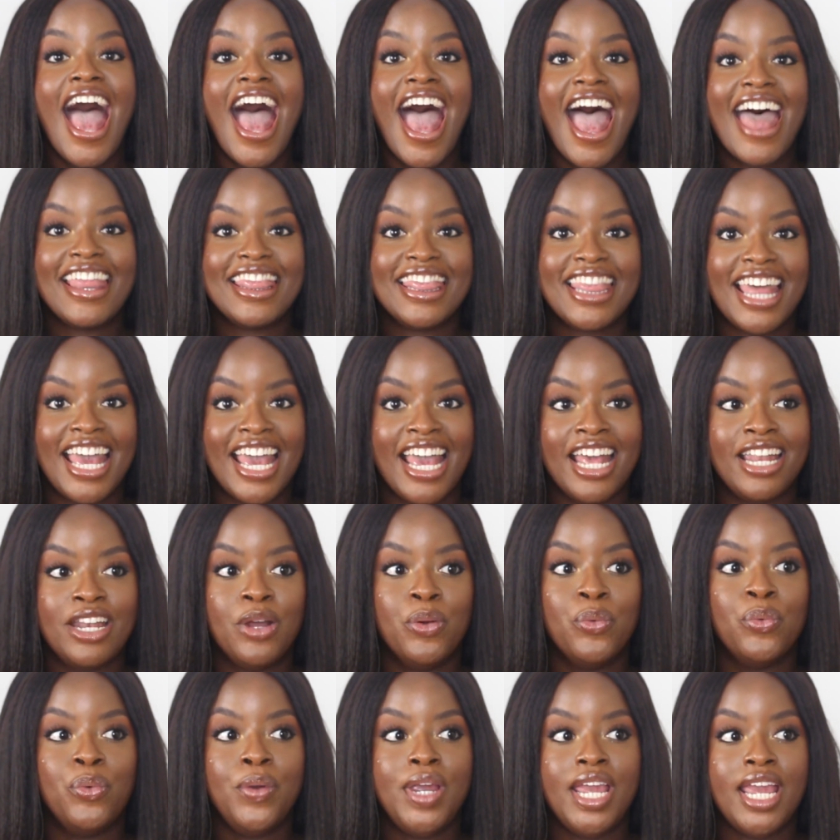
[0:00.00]
And
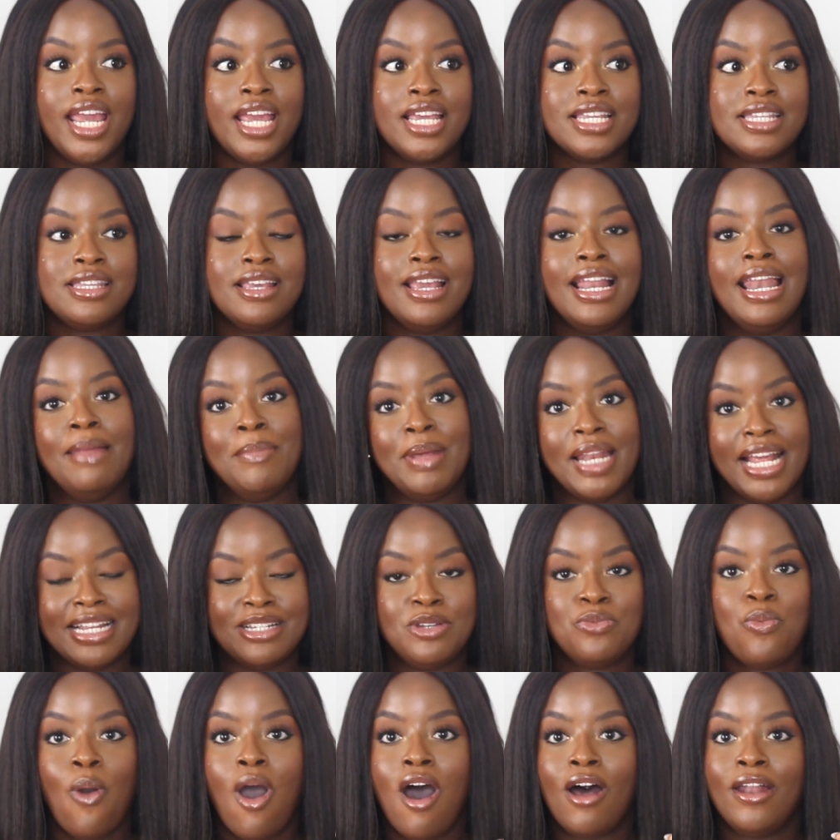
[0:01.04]
then we
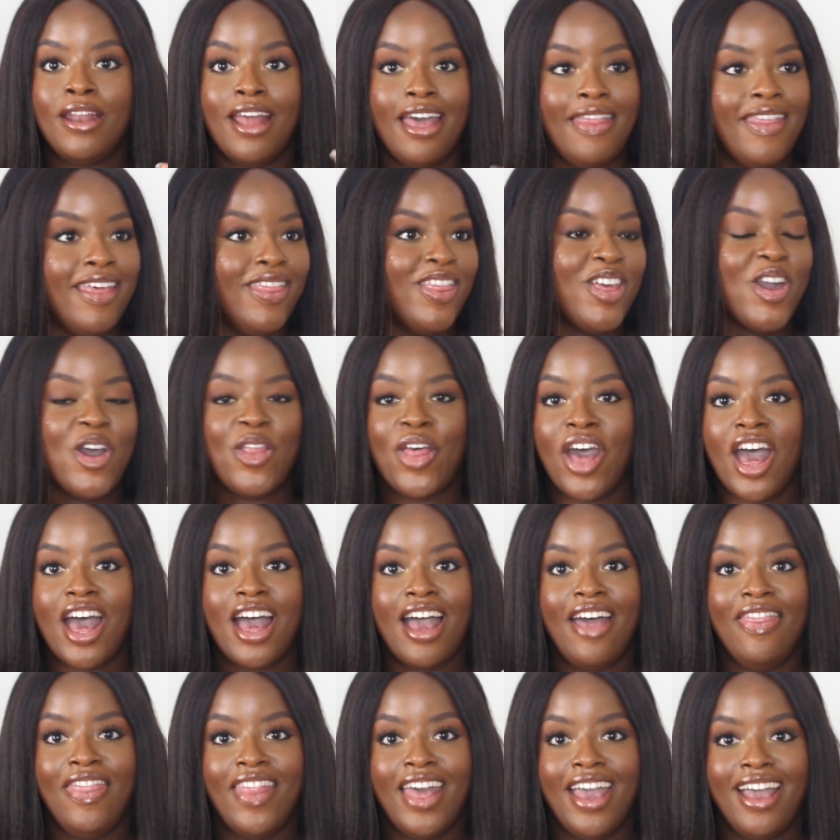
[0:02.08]
eliminated one and then the other,
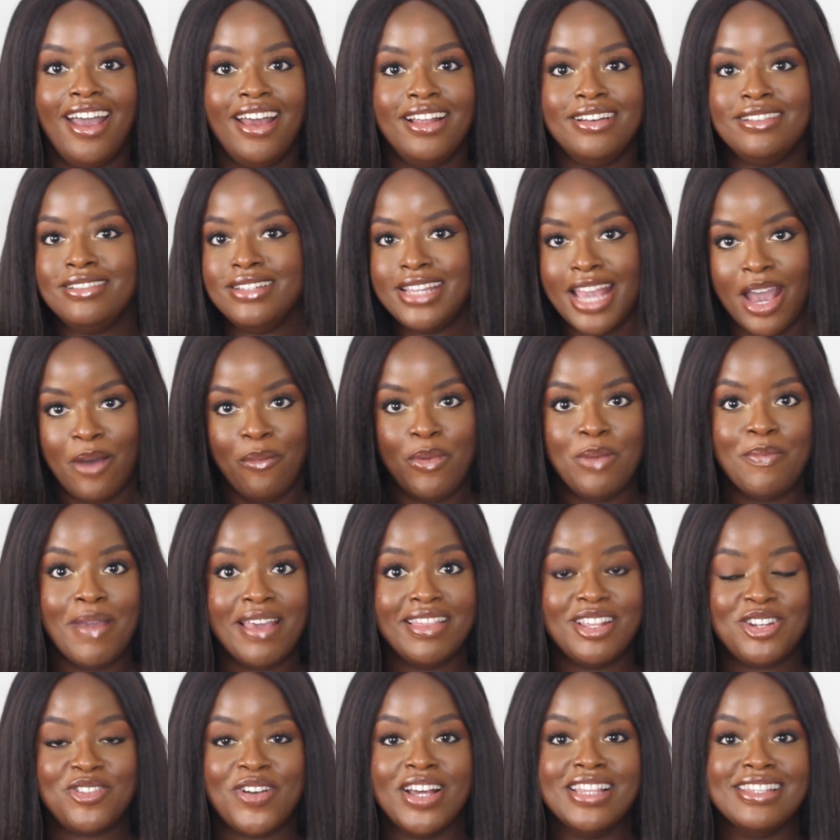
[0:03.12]
and then yeah, we
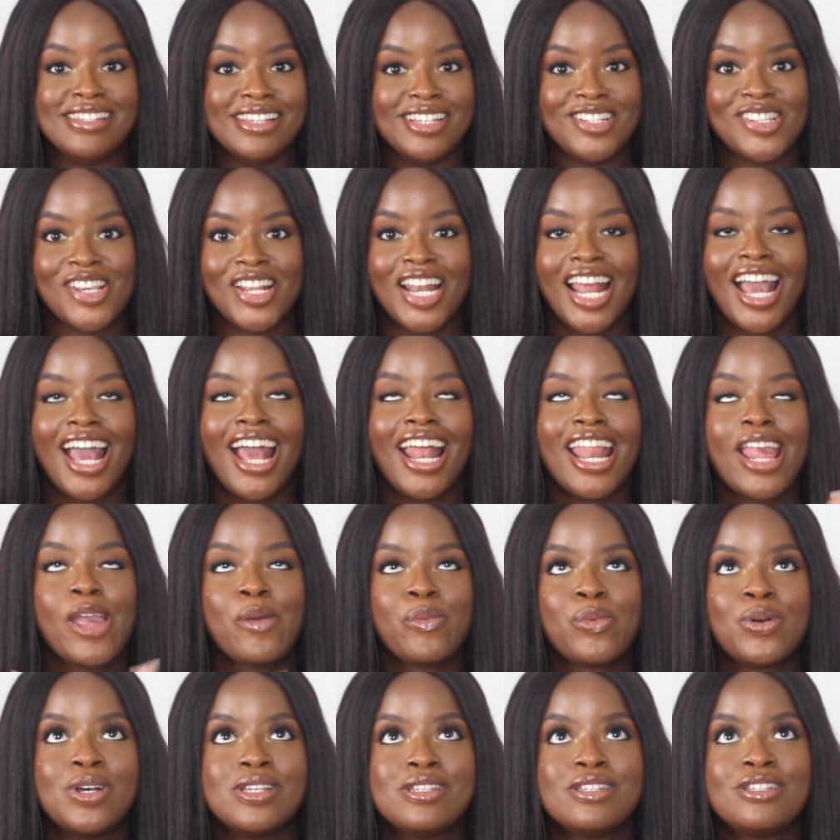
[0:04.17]
made the transition, and
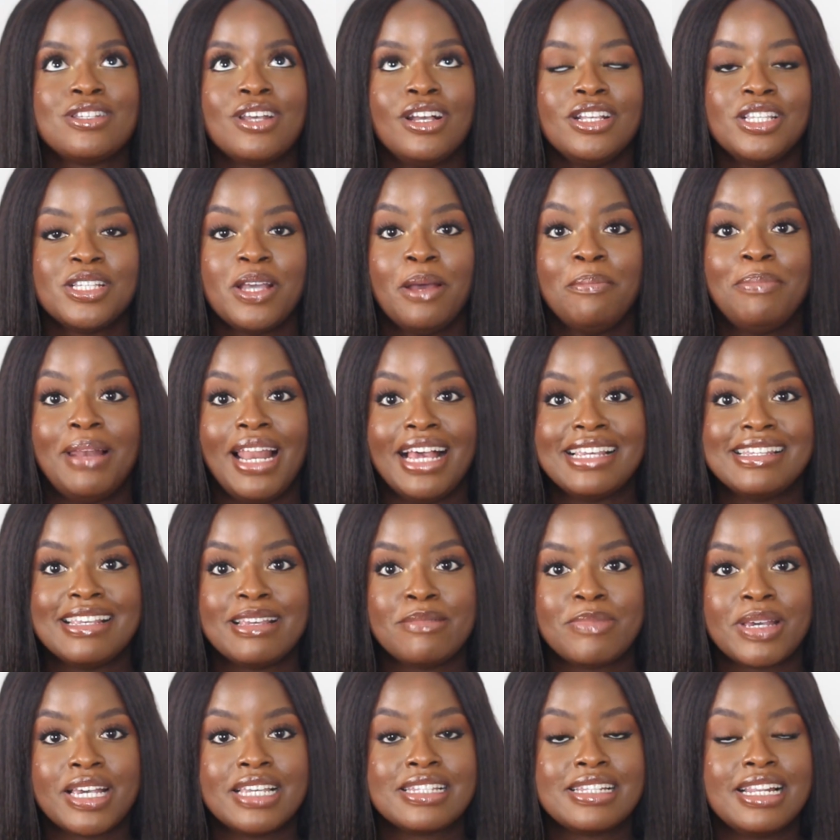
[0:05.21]
it was such a
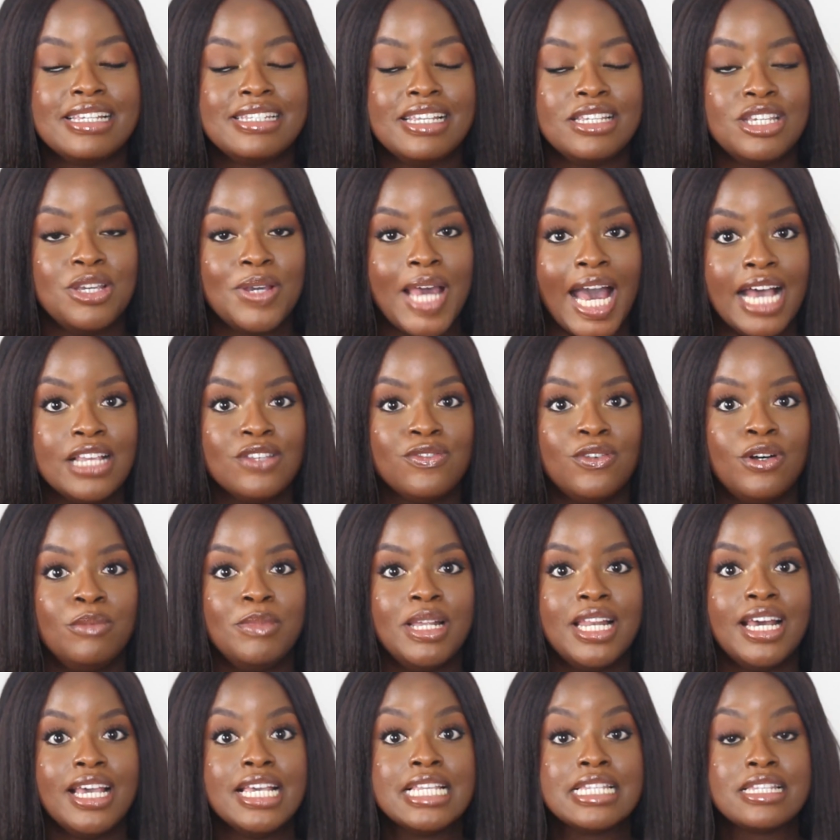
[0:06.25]
blessing, because listen, you guys,
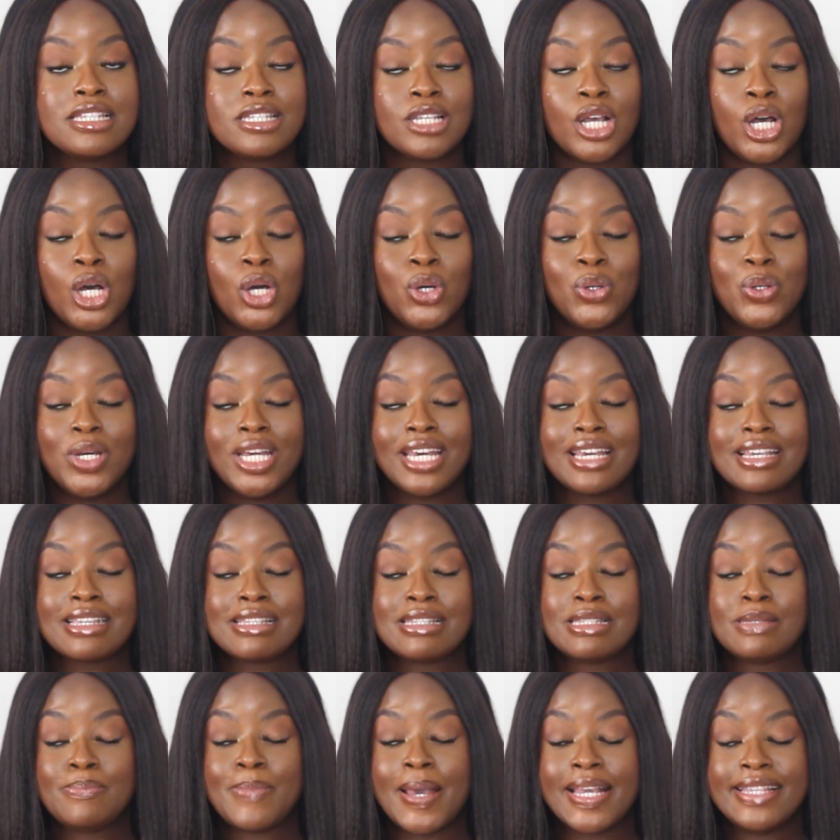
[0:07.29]
formula is so
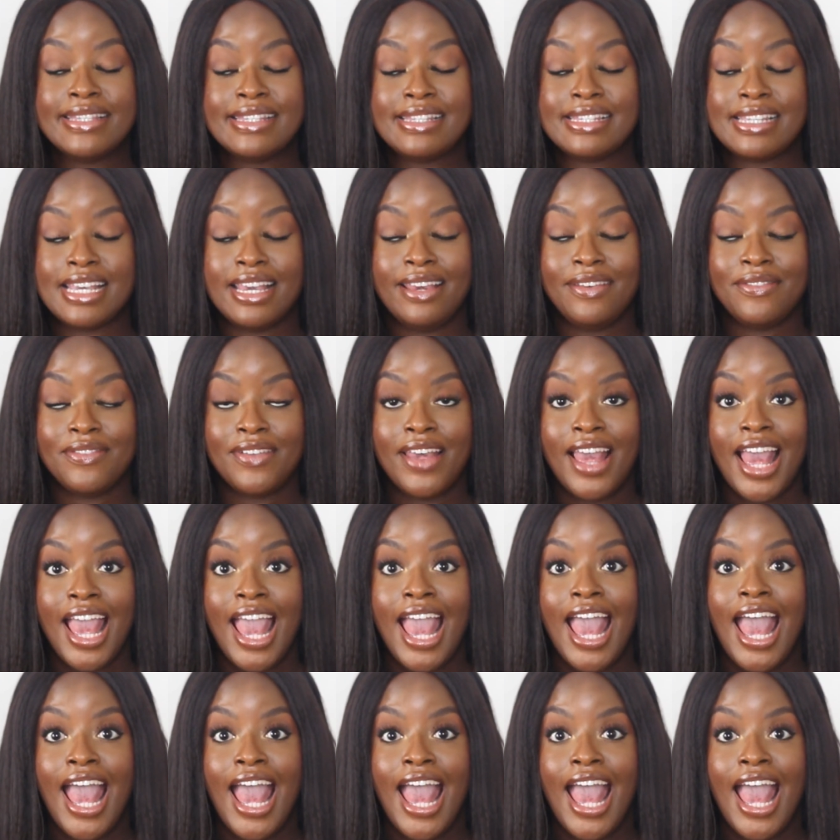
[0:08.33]
expensive.